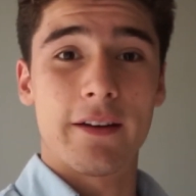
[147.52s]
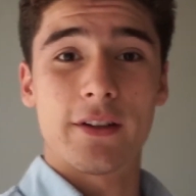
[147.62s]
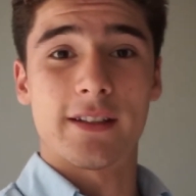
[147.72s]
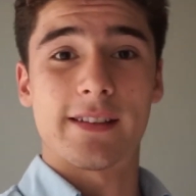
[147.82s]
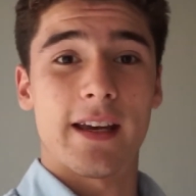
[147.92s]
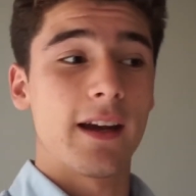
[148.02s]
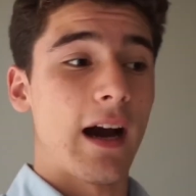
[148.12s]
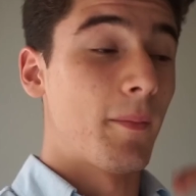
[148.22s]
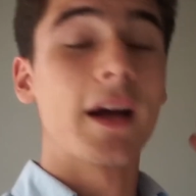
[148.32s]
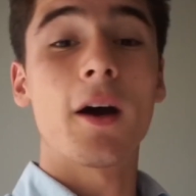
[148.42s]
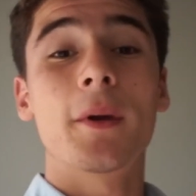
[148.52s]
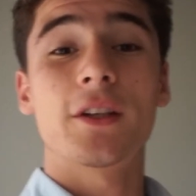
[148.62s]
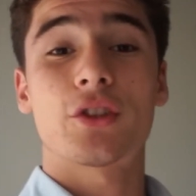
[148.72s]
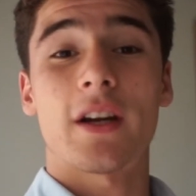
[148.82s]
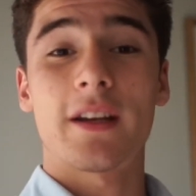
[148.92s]
I even say, my company
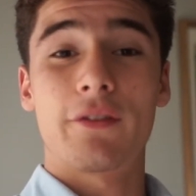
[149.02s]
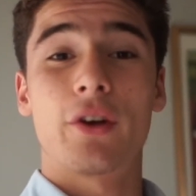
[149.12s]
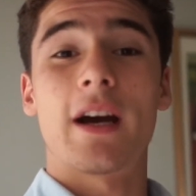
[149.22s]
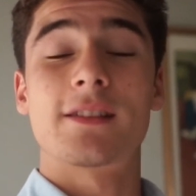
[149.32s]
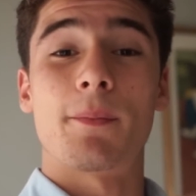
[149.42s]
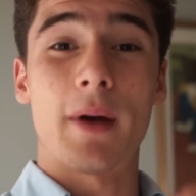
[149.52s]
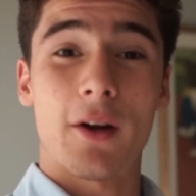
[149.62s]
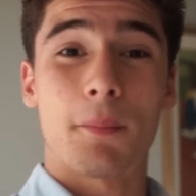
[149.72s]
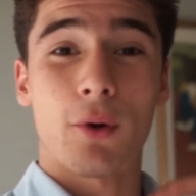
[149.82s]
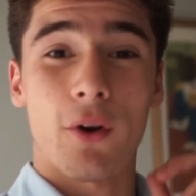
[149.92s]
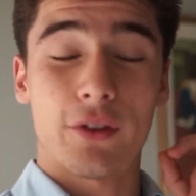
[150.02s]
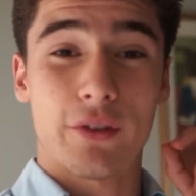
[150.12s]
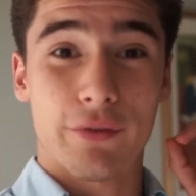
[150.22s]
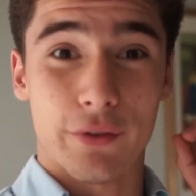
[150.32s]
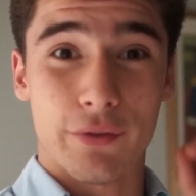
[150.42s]
is trying to give you guys a better product
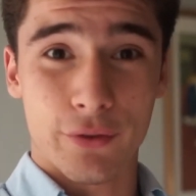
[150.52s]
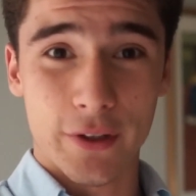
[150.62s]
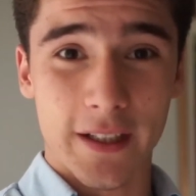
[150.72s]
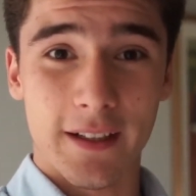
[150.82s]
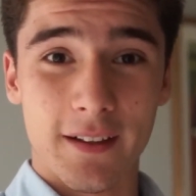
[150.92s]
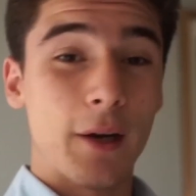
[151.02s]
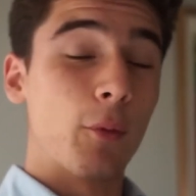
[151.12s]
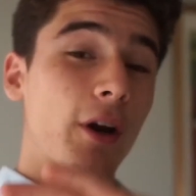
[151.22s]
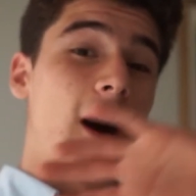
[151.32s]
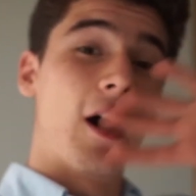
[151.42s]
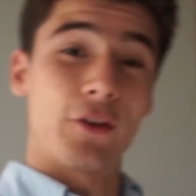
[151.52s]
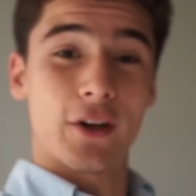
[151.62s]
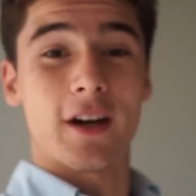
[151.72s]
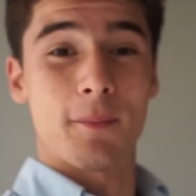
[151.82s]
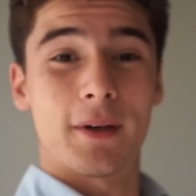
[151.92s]
for free than what other
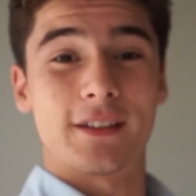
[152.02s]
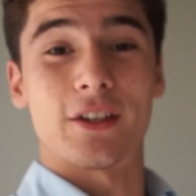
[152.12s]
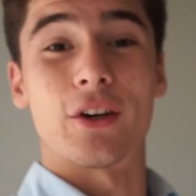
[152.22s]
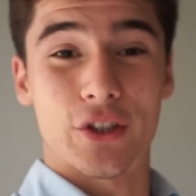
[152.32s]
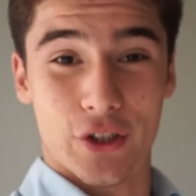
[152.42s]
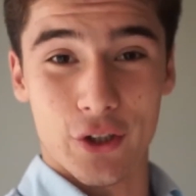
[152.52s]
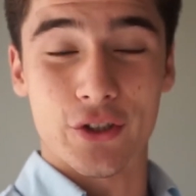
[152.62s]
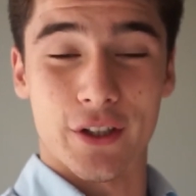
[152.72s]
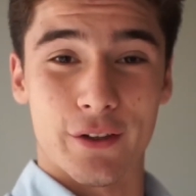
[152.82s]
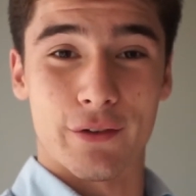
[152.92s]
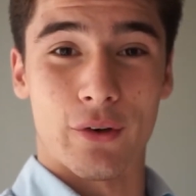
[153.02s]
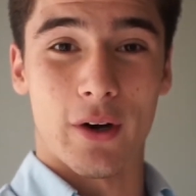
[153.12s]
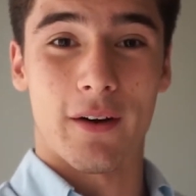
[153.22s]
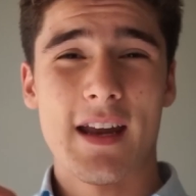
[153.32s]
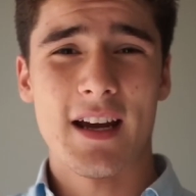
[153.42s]
companies are charging you
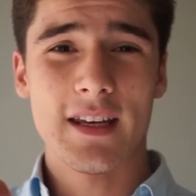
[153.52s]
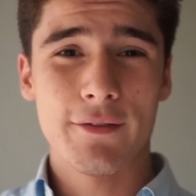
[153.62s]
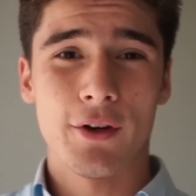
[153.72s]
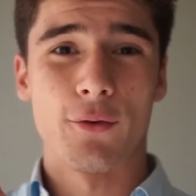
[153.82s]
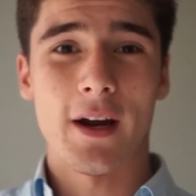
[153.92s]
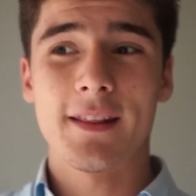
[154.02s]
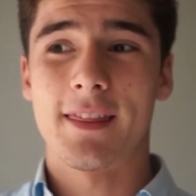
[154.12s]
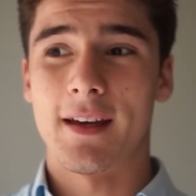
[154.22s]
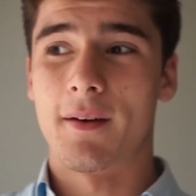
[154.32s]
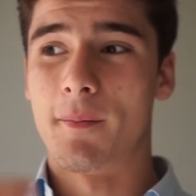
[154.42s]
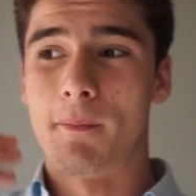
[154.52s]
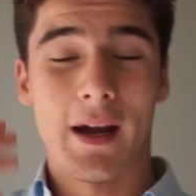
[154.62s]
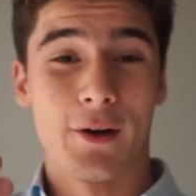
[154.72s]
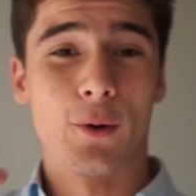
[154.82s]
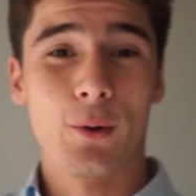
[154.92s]
for. And I even write that
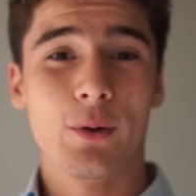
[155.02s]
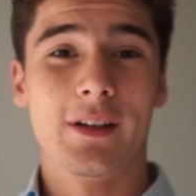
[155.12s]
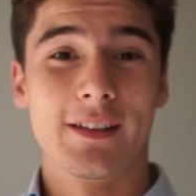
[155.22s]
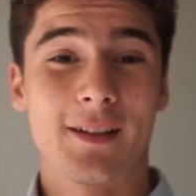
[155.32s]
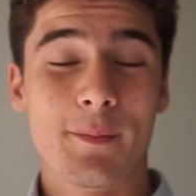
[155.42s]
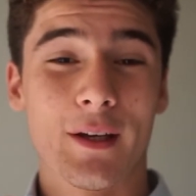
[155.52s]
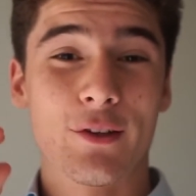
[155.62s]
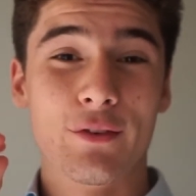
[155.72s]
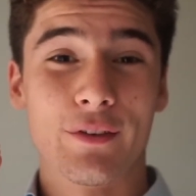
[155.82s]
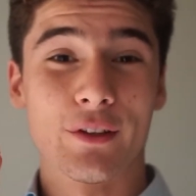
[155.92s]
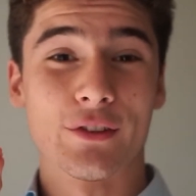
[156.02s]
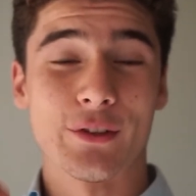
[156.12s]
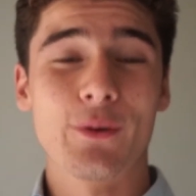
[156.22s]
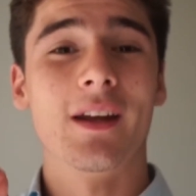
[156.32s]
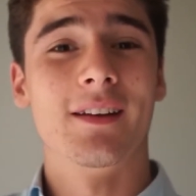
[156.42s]
my goal is to make you feel
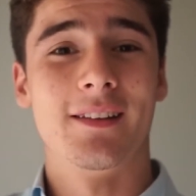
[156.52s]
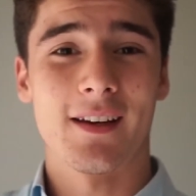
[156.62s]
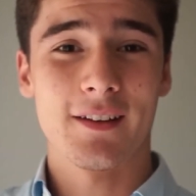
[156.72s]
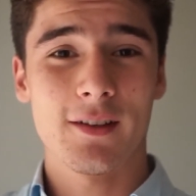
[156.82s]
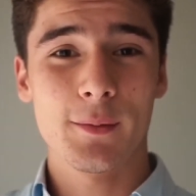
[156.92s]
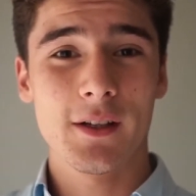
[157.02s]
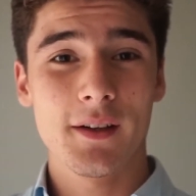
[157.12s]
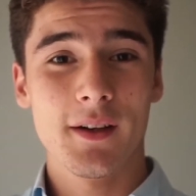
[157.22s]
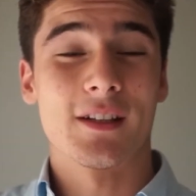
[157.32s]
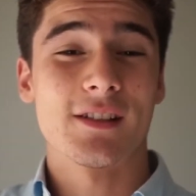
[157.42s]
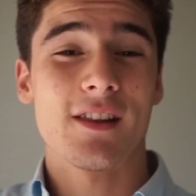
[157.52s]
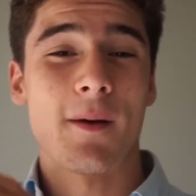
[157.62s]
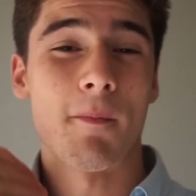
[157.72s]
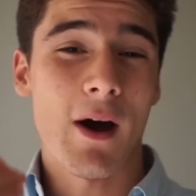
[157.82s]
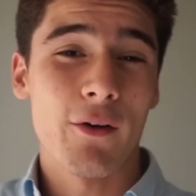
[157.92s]
so indebted to me because of the
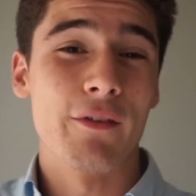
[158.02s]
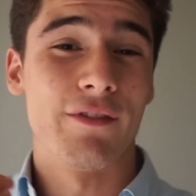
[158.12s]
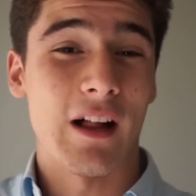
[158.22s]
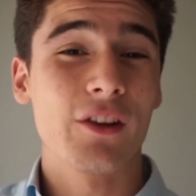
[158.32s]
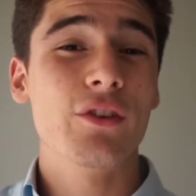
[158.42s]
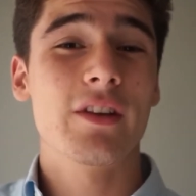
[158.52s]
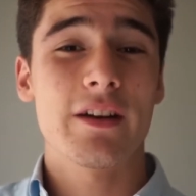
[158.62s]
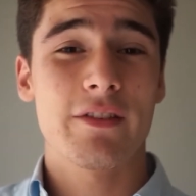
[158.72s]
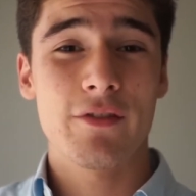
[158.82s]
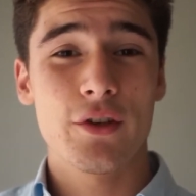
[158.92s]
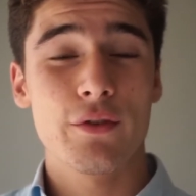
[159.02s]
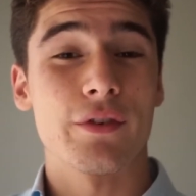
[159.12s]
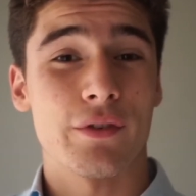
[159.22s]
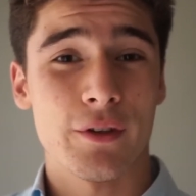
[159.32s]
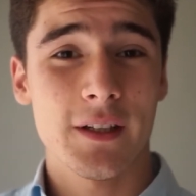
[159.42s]
amount of value that I've given you for
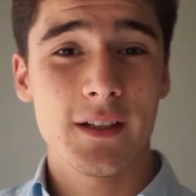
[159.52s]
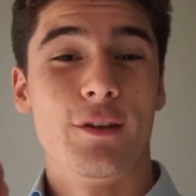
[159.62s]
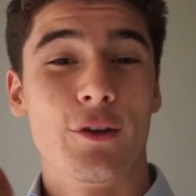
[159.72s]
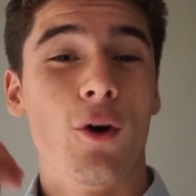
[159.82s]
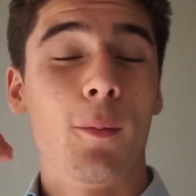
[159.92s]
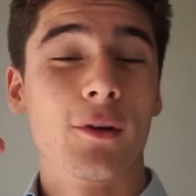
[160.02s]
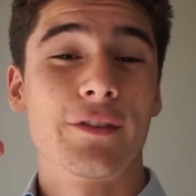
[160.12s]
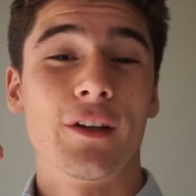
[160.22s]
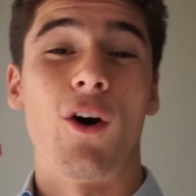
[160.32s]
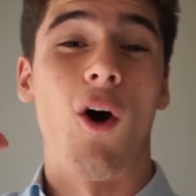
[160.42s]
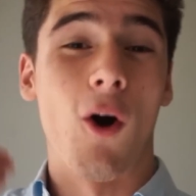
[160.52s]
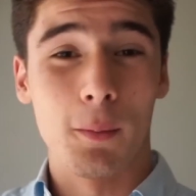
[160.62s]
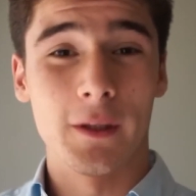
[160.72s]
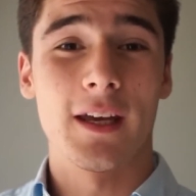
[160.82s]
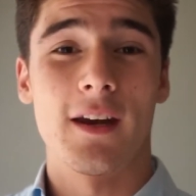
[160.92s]
free that you almost feel
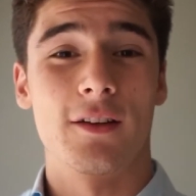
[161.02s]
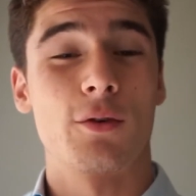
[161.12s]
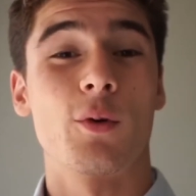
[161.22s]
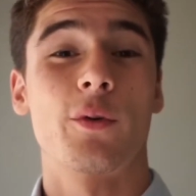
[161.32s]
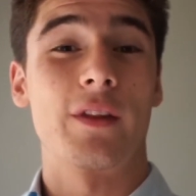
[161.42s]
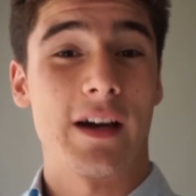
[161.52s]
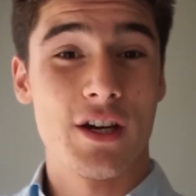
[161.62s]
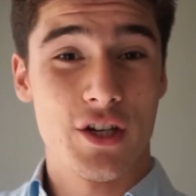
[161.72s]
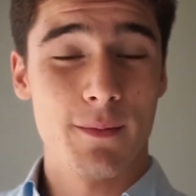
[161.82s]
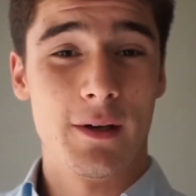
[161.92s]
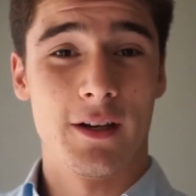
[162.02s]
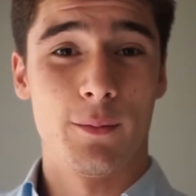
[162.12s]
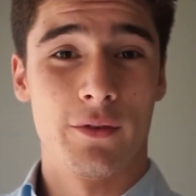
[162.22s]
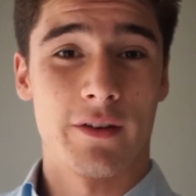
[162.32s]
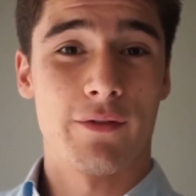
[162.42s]
obligated to work with IAG Media
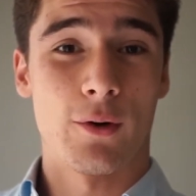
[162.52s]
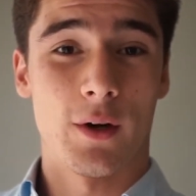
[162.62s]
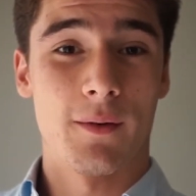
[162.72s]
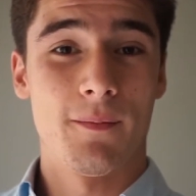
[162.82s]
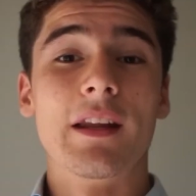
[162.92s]
moving forward.